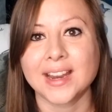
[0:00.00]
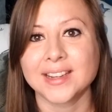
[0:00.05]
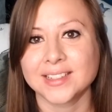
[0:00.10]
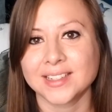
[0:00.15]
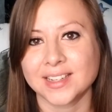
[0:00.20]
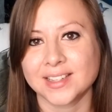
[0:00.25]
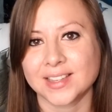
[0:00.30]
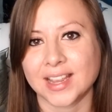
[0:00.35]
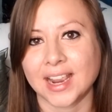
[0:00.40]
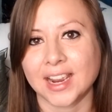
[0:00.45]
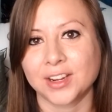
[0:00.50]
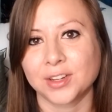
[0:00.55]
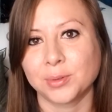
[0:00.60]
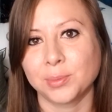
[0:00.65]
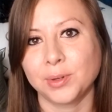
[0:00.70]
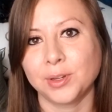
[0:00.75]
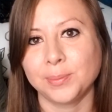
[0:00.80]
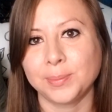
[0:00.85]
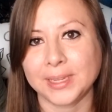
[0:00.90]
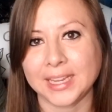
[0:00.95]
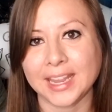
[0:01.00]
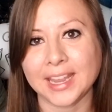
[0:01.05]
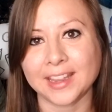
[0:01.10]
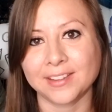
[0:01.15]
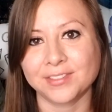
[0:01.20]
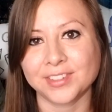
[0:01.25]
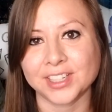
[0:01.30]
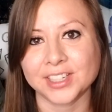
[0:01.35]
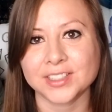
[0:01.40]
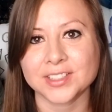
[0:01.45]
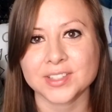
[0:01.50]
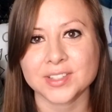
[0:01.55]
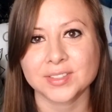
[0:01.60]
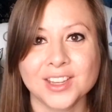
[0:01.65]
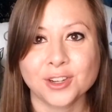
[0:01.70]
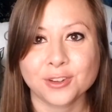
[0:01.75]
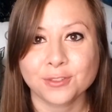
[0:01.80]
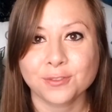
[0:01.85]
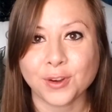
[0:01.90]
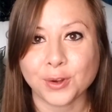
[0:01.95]
undesirable behaviors.
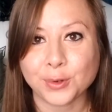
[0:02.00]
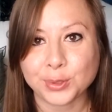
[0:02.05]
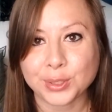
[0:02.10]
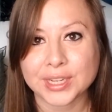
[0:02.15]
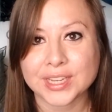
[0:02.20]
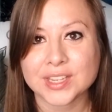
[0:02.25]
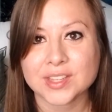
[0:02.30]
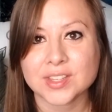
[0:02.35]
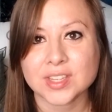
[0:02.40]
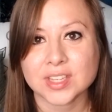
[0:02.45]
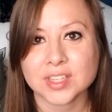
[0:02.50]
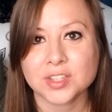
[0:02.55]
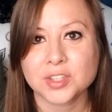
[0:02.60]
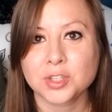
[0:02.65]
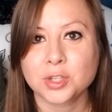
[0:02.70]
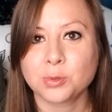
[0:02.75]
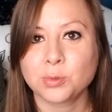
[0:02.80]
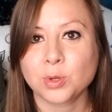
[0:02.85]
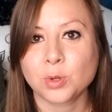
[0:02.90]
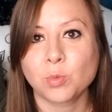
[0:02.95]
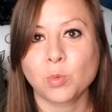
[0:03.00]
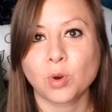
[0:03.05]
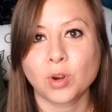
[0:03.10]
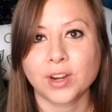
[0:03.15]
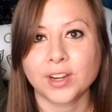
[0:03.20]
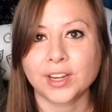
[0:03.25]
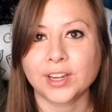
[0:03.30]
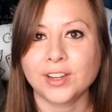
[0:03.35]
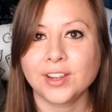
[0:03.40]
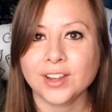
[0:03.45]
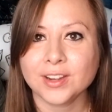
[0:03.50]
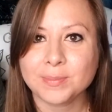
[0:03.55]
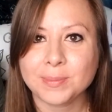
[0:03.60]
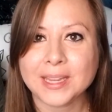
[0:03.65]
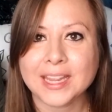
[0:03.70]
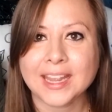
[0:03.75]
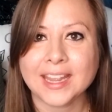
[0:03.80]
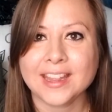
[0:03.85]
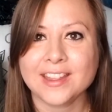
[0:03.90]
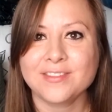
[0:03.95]
Your focus is to reward good
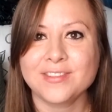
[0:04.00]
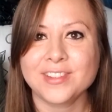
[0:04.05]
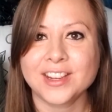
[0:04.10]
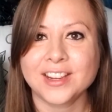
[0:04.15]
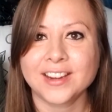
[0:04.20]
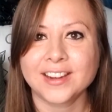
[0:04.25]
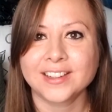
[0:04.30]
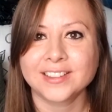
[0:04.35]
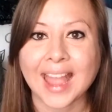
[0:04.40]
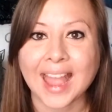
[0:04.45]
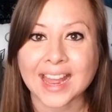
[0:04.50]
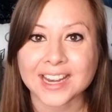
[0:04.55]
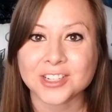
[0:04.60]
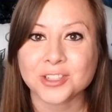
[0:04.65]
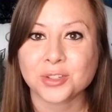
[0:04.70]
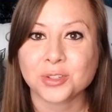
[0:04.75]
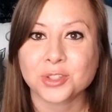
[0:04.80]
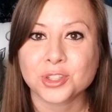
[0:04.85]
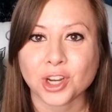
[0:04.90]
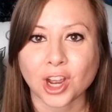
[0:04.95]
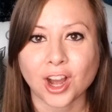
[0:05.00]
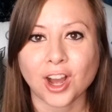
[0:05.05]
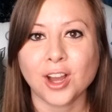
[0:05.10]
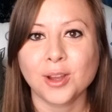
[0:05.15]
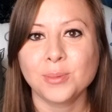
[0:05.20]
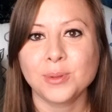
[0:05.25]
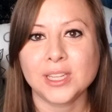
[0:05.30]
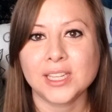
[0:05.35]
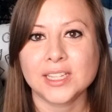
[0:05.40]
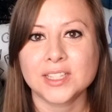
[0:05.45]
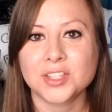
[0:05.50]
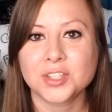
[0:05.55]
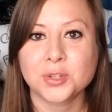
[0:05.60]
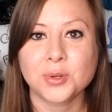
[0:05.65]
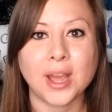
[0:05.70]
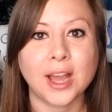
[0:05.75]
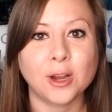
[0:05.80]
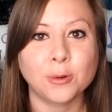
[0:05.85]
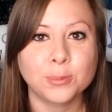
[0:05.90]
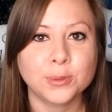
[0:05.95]
behavior, and your job is
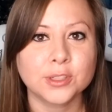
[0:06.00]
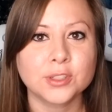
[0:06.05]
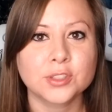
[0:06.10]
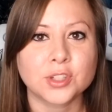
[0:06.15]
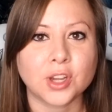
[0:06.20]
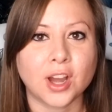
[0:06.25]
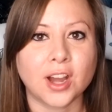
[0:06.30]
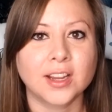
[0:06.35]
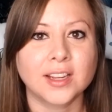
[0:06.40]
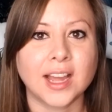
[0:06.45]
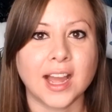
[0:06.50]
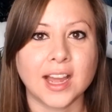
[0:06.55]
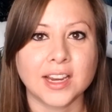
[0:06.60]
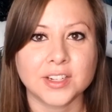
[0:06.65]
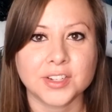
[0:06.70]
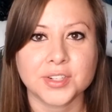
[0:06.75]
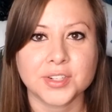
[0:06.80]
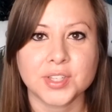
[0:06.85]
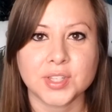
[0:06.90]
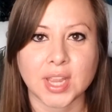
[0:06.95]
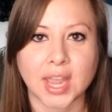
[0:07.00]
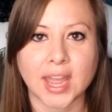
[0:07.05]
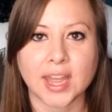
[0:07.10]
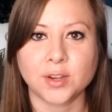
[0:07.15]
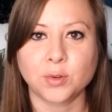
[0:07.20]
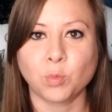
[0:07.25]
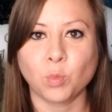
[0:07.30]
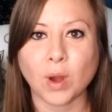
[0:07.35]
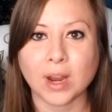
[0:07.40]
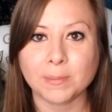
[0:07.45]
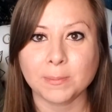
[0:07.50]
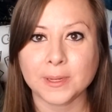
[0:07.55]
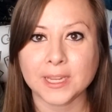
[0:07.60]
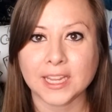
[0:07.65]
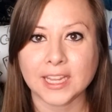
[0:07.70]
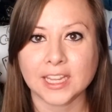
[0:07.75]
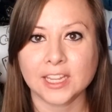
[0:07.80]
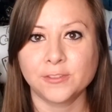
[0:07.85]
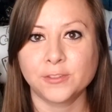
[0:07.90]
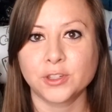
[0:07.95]
to help your dog understand what
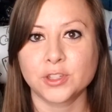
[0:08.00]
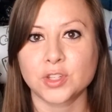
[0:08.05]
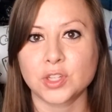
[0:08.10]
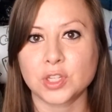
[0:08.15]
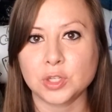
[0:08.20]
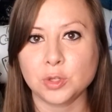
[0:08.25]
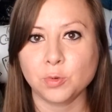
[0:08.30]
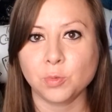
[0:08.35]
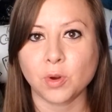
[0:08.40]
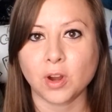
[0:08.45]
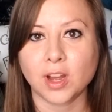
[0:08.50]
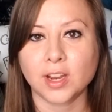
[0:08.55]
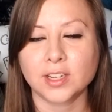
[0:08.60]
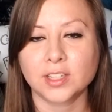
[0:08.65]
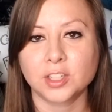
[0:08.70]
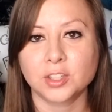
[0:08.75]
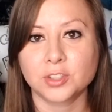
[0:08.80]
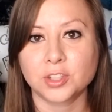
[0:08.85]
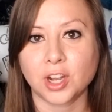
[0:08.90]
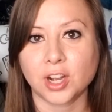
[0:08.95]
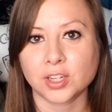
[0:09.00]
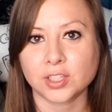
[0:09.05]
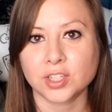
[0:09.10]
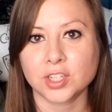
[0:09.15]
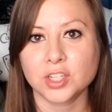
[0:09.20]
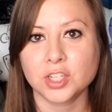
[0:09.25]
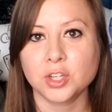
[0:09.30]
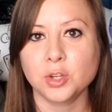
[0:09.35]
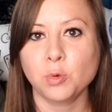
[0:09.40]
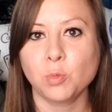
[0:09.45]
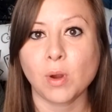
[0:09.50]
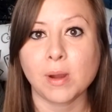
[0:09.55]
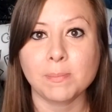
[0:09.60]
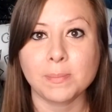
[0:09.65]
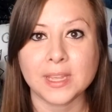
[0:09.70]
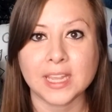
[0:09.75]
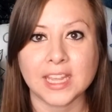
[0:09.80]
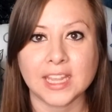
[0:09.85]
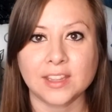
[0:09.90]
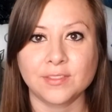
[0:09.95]
behaviors you want your dog to do, what
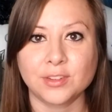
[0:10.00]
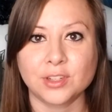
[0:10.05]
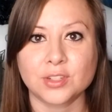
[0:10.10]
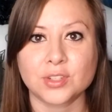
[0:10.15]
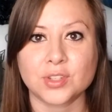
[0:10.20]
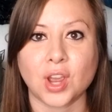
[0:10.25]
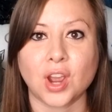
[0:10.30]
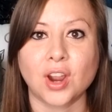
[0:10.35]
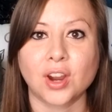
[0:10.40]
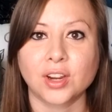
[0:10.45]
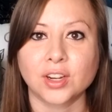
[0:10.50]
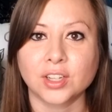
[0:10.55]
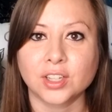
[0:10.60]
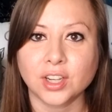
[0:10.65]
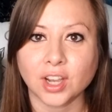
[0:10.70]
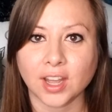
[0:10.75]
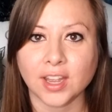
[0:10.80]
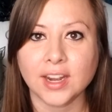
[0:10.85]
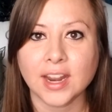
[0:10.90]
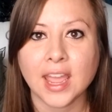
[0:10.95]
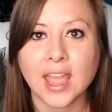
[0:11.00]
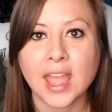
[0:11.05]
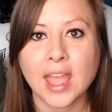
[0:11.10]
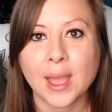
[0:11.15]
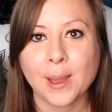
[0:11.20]
behaviors are good,